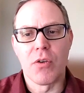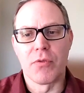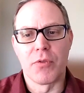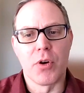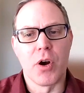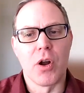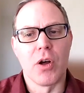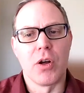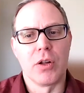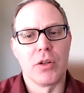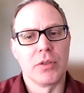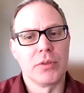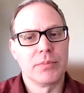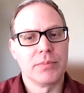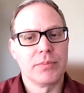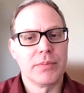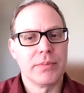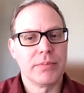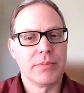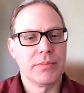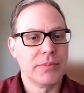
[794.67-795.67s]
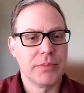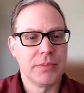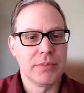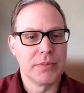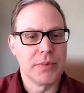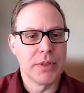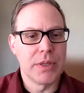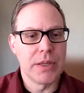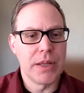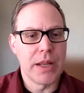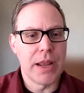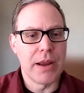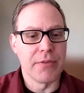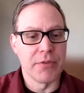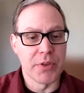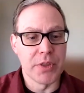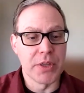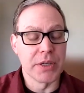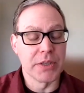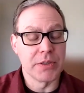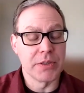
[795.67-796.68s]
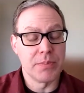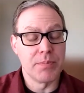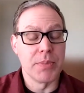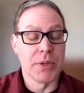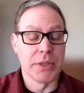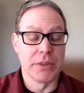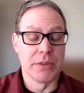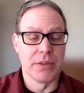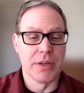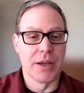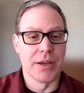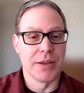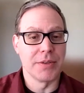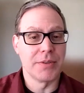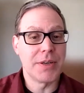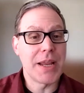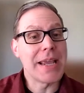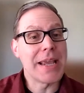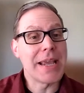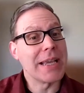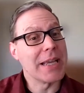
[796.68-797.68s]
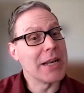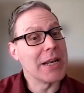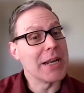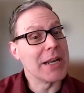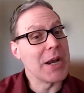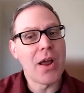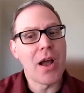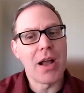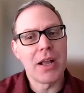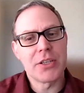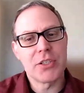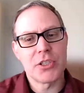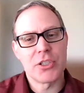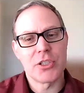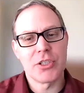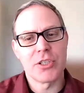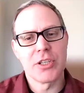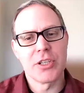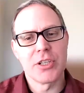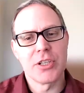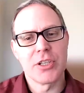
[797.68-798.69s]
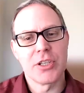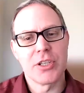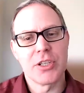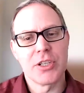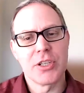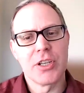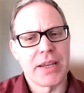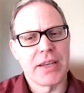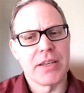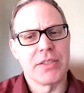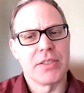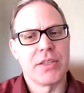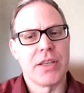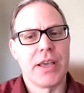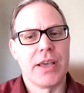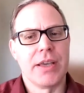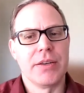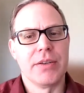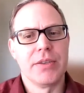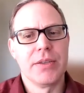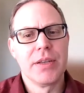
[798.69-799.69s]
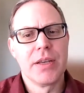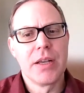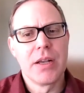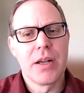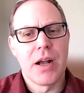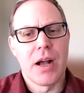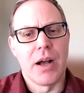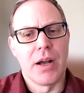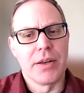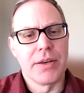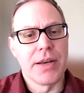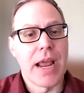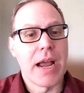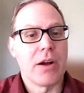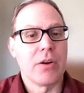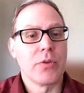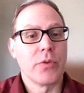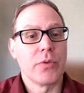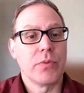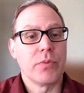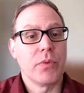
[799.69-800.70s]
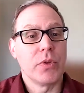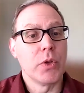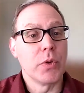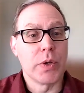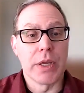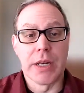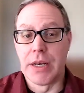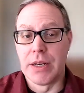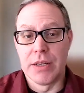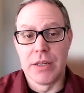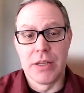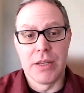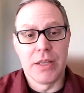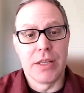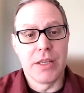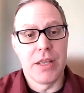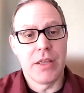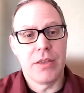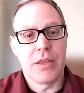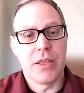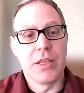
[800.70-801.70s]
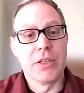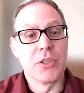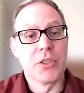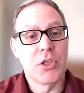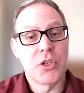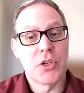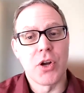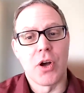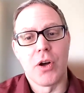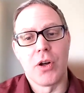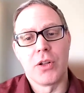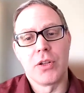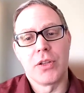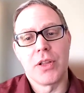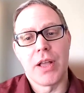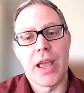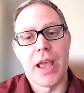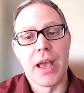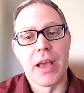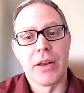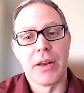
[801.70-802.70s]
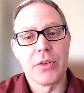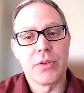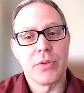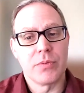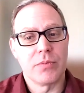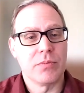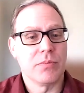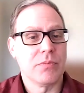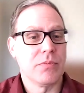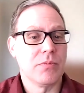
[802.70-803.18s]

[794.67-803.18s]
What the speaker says: Overall, everything's been taken up a notch. And like I said, now you can install and